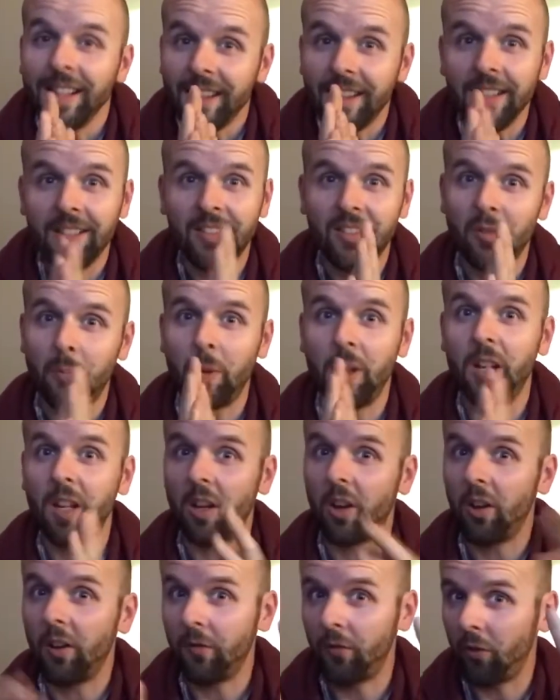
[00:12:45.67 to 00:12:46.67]
This has been a
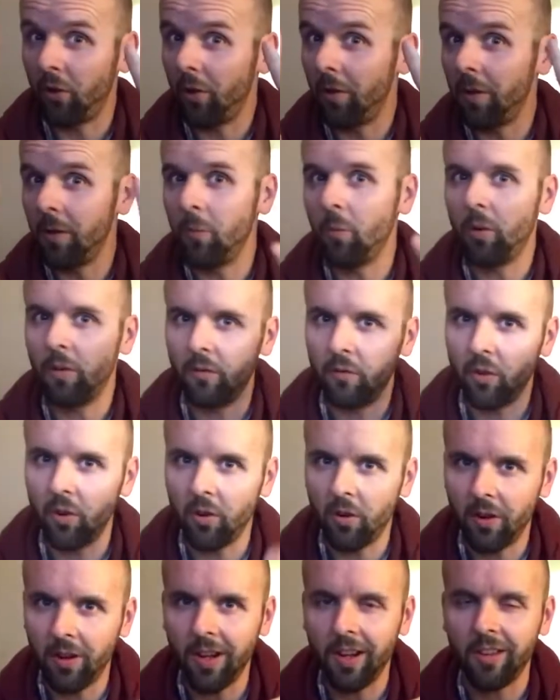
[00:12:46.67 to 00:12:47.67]
kind of two-in-one
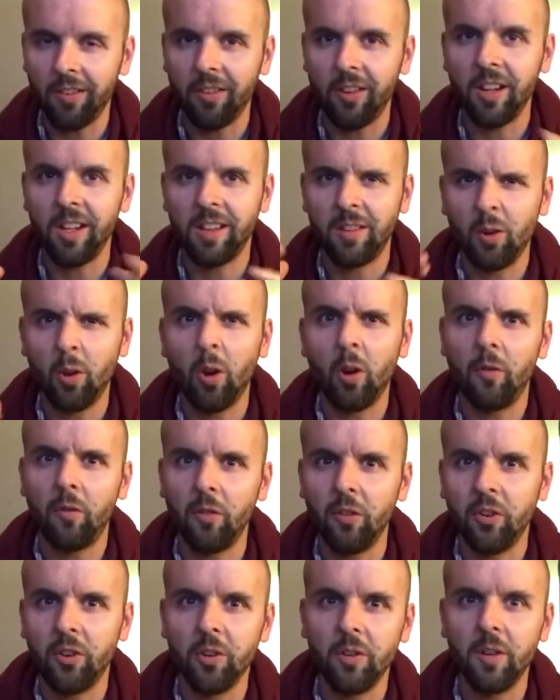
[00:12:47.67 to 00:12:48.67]
vlog, as I
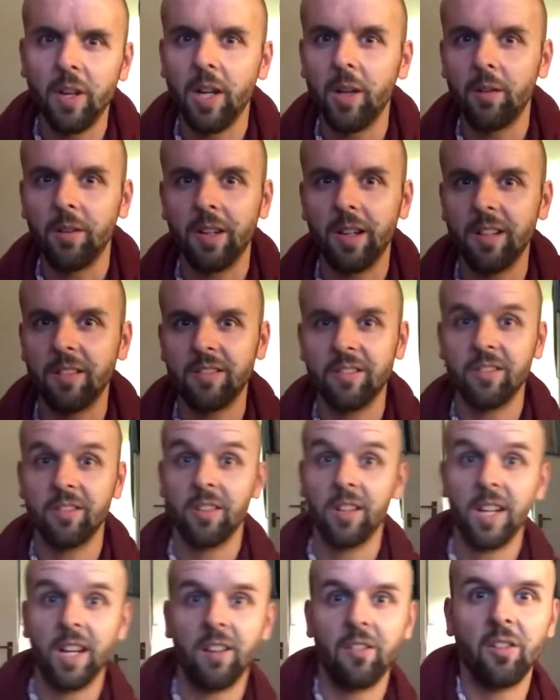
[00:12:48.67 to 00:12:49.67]
often do nowadays, because
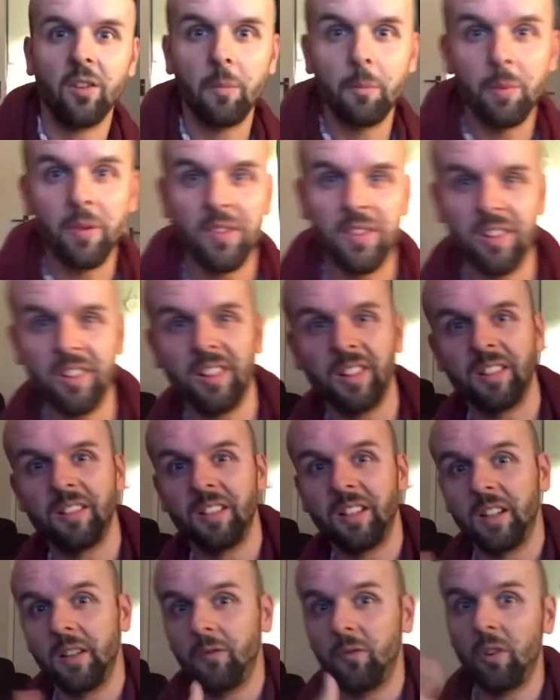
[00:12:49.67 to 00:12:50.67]
I get so busy and I
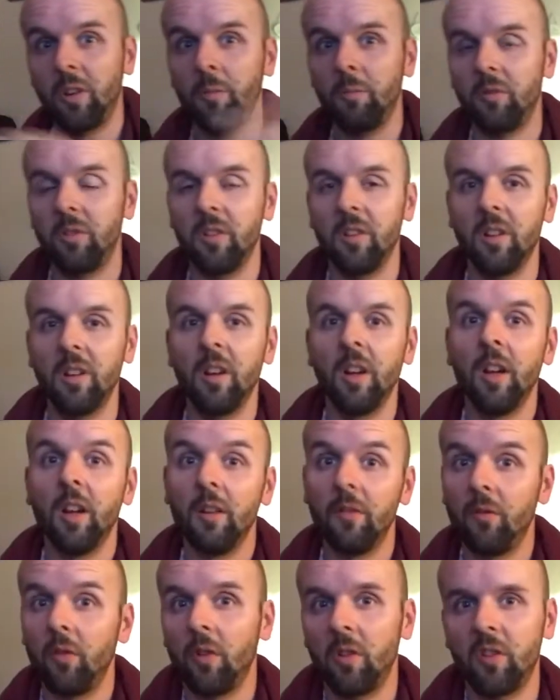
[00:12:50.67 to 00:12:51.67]
don't have time to
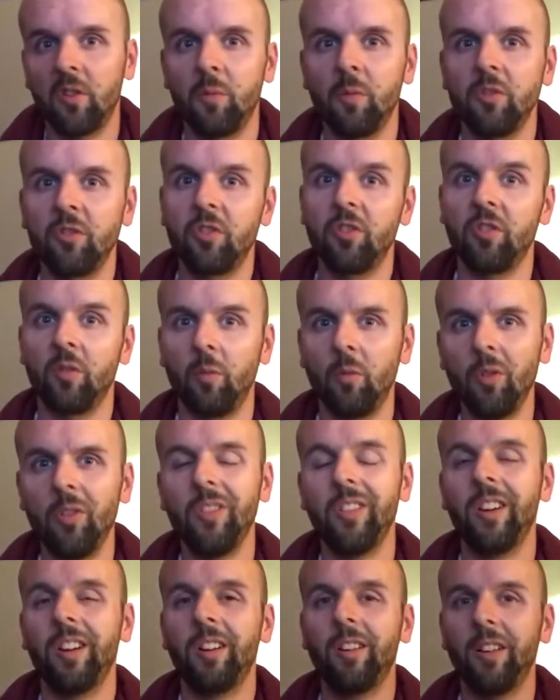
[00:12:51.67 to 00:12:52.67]
vlog as much as I
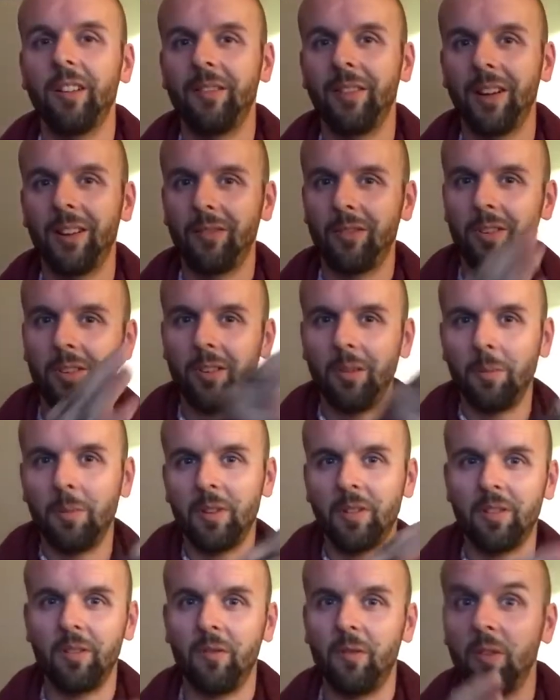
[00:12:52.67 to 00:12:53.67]
want. I kind of have to do
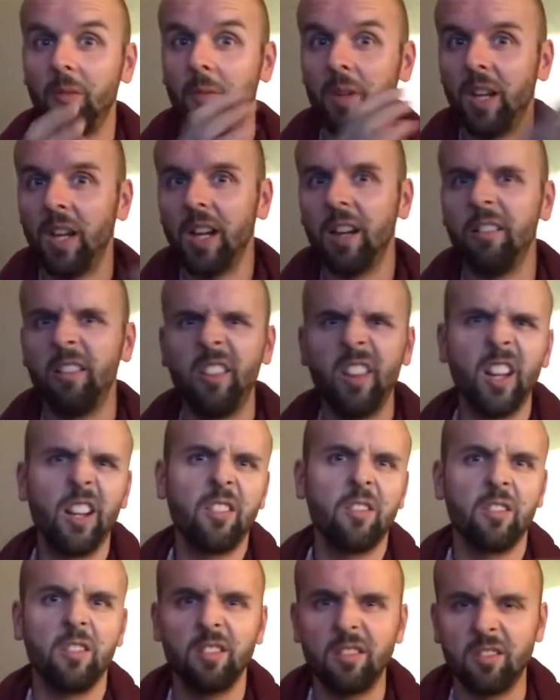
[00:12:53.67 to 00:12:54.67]
bits of filming here and there,
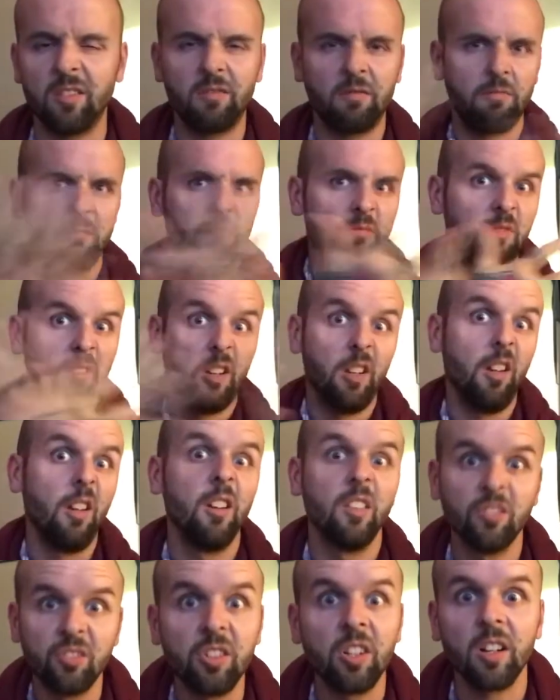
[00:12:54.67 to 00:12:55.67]
so I just
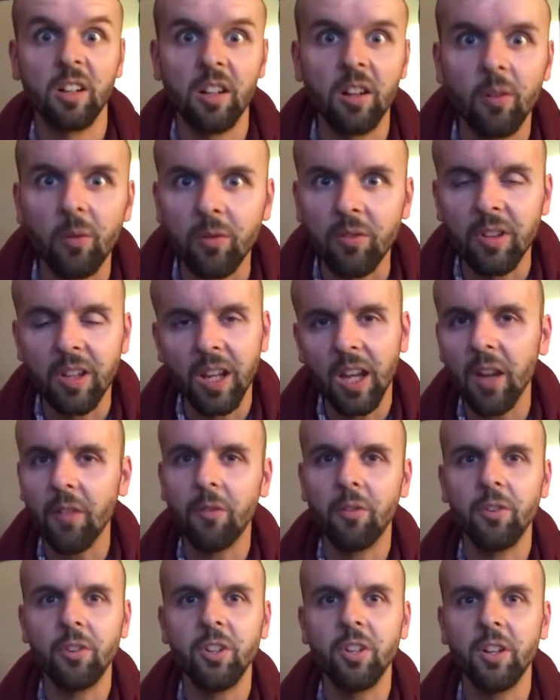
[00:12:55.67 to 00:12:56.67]
chuck it all
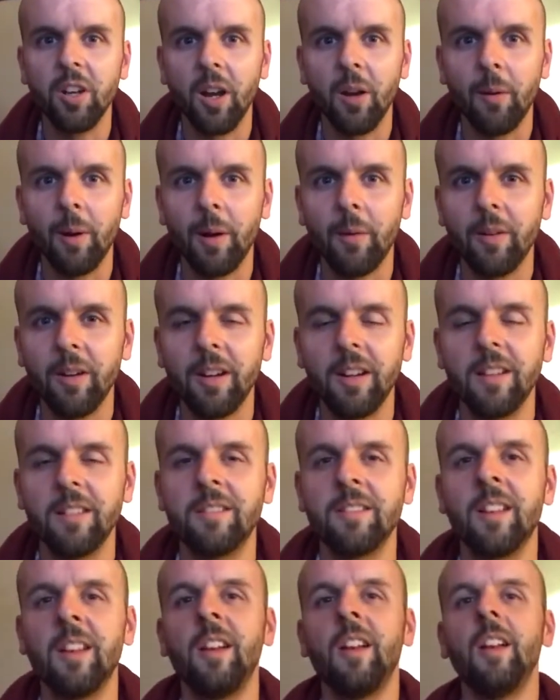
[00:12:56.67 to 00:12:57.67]
together, and you know how it is.